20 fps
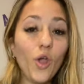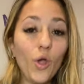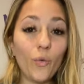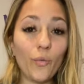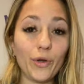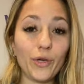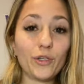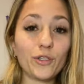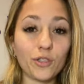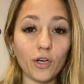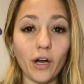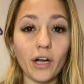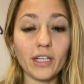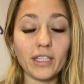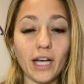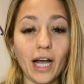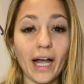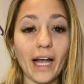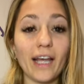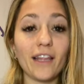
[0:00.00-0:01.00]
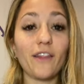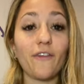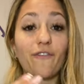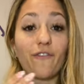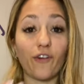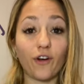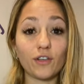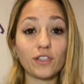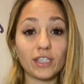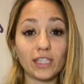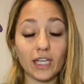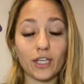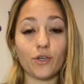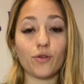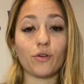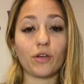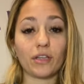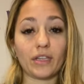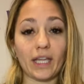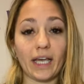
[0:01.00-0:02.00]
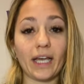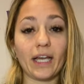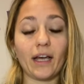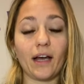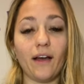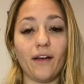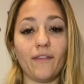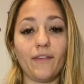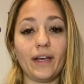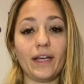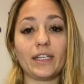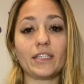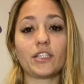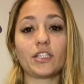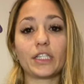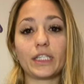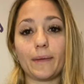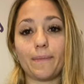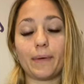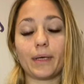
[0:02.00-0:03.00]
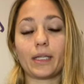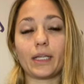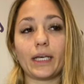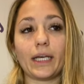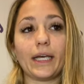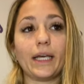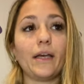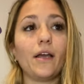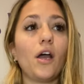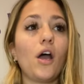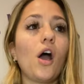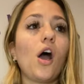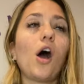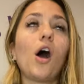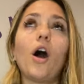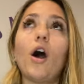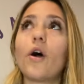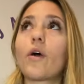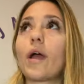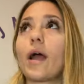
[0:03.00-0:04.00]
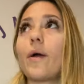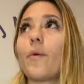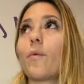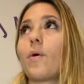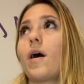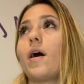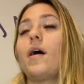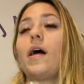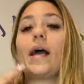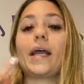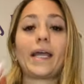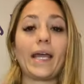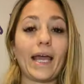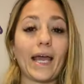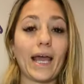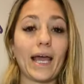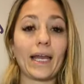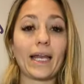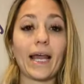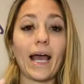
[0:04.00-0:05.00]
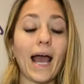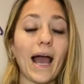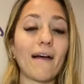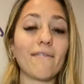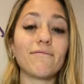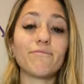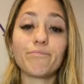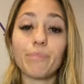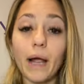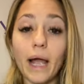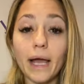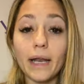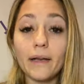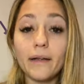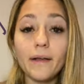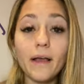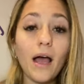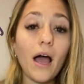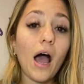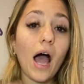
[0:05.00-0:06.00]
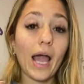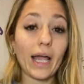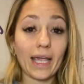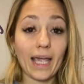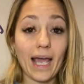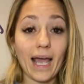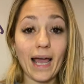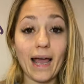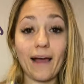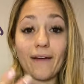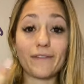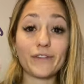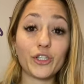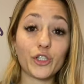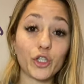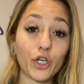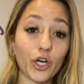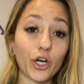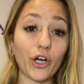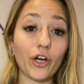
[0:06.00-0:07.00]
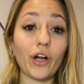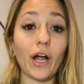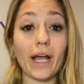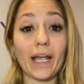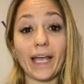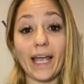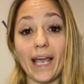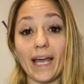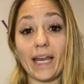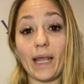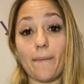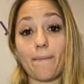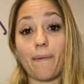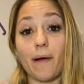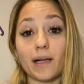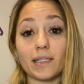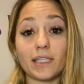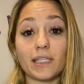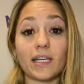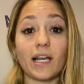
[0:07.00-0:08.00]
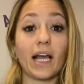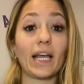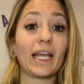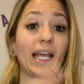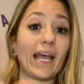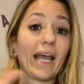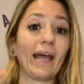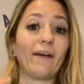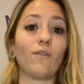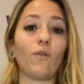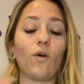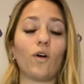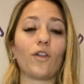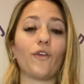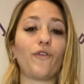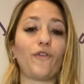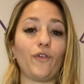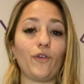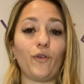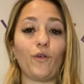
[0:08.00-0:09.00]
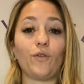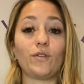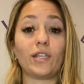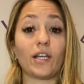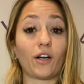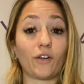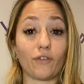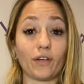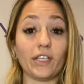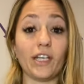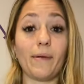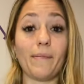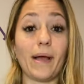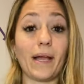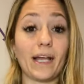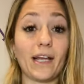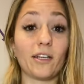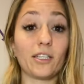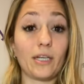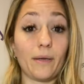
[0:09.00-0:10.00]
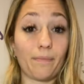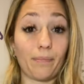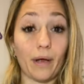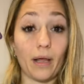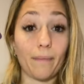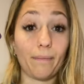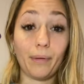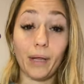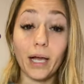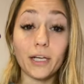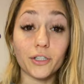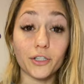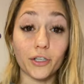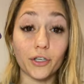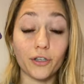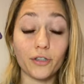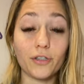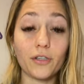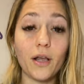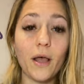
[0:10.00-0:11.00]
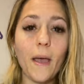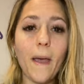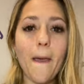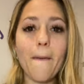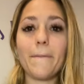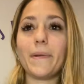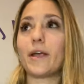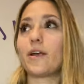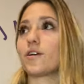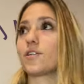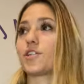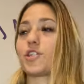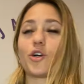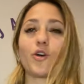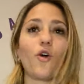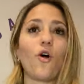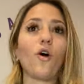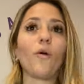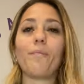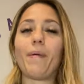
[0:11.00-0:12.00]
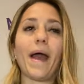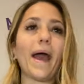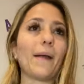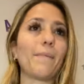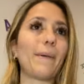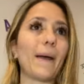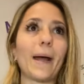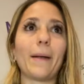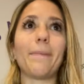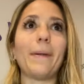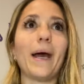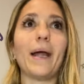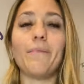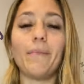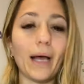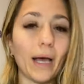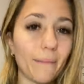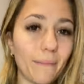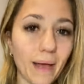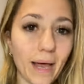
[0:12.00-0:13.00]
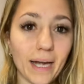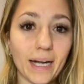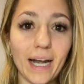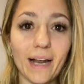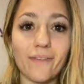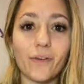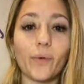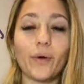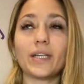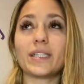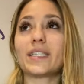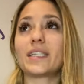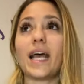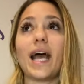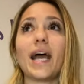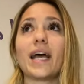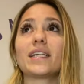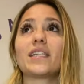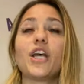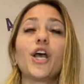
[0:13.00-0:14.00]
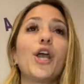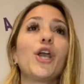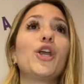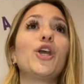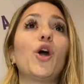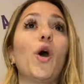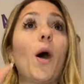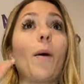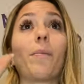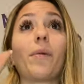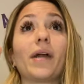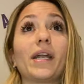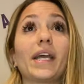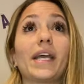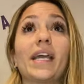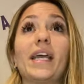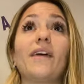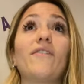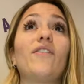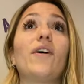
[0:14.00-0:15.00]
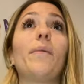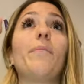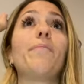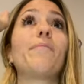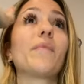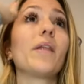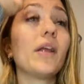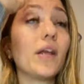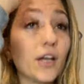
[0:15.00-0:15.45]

when you start a diet, the first thing you could think of is typically, okay, well, I can't have bread, I can't have sugar, I can't eat pasta, I can't have all the foods that are really my guilty pleasures because they're all bad, bad, bad, bad, bad. And everyone says, you know, I'm going to give up